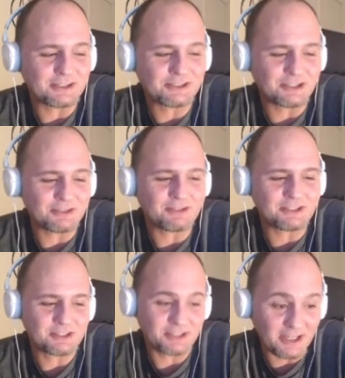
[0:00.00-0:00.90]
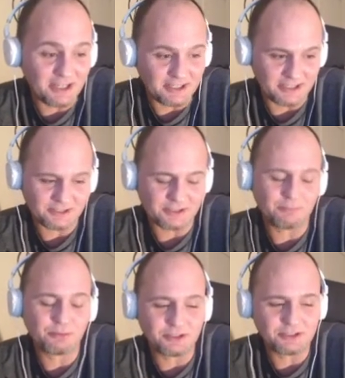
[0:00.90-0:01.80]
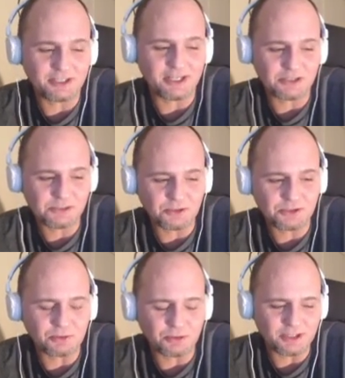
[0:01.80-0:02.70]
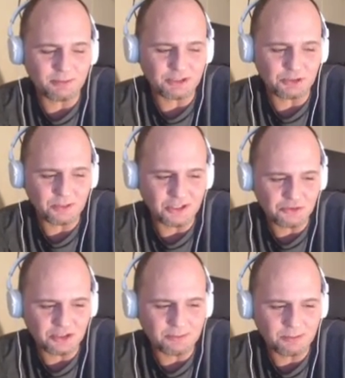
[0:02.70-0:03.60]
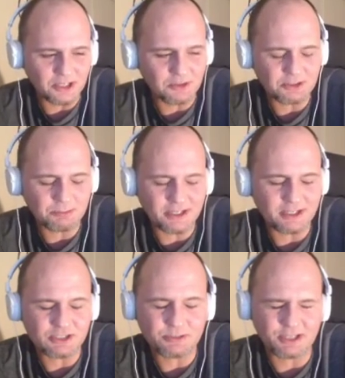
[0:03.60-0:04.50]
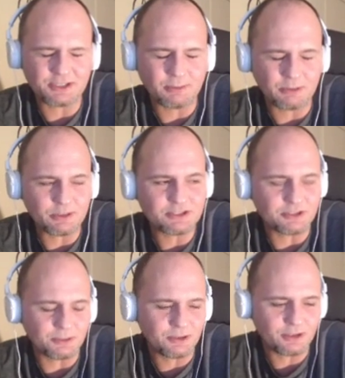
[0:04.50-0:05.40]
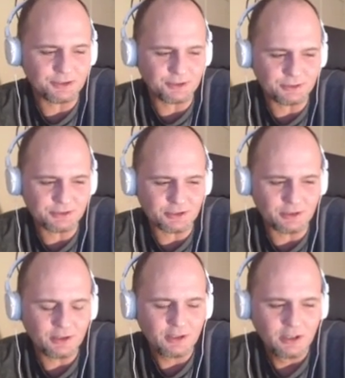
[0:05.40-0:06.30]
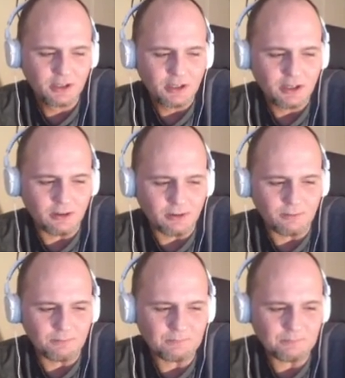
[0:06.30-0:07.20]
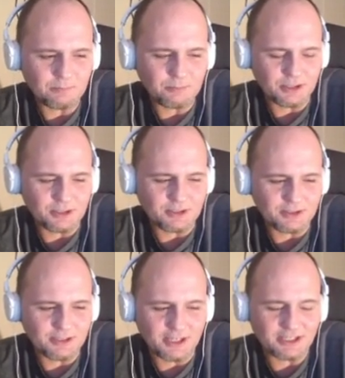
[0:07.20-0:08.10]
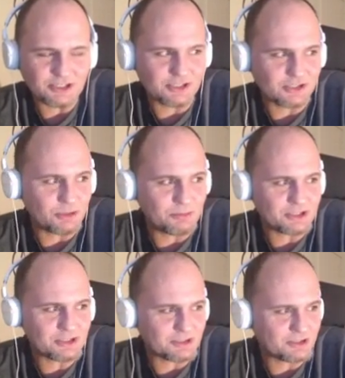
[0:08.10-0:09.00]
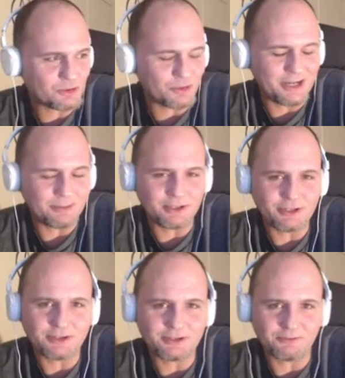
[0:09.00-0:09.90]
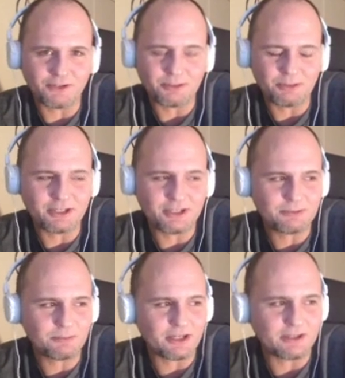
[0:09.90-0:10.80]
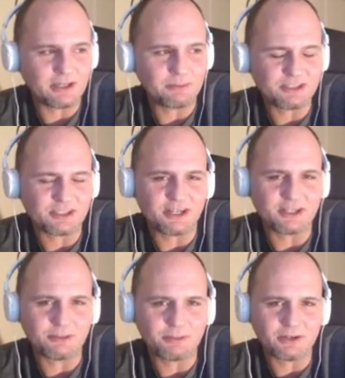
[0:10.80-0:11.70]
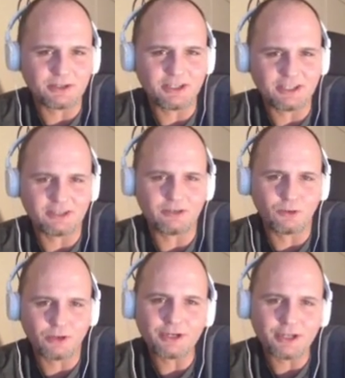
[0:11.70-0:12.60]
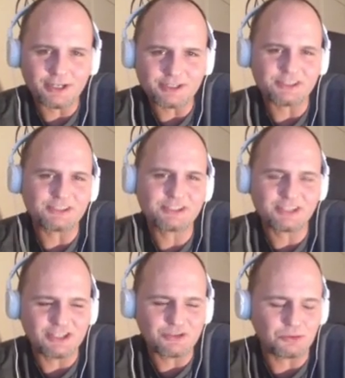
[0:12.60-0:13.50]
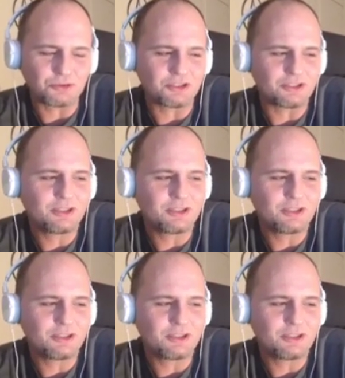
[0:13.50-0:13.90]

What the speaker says: stuff. Like today, at some point today, I was supposed to roll out my new Patreon package, but I think I'm gonna wait till tomorrow to do so. But yeah, it's just so much crammed here at the very beginning. But I'm excited about getting organized and scheduled, and